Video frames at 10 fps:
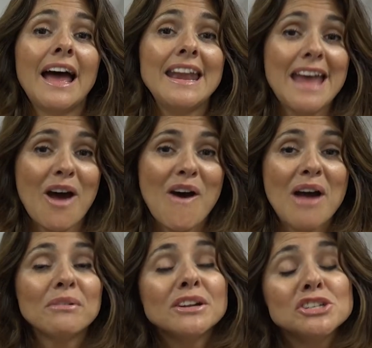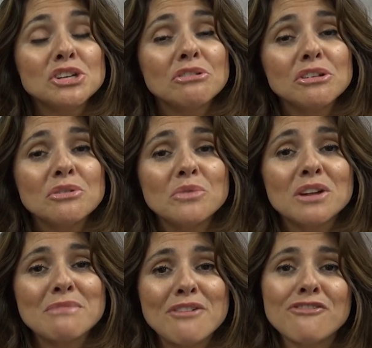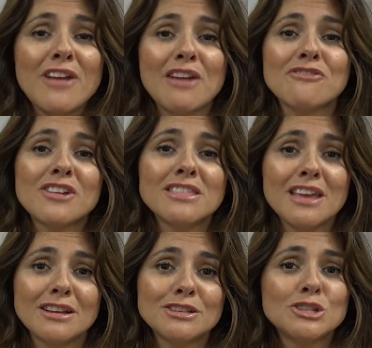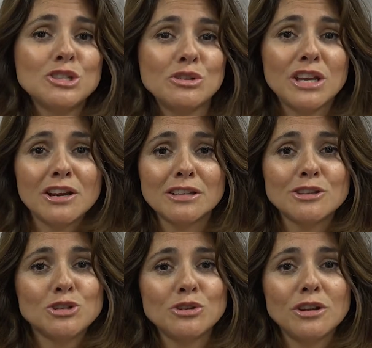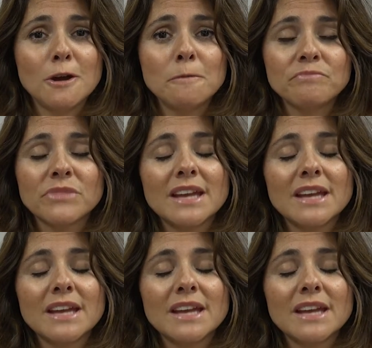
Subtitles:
Now, I'm going to show you one of my favorite things to do here at the studio.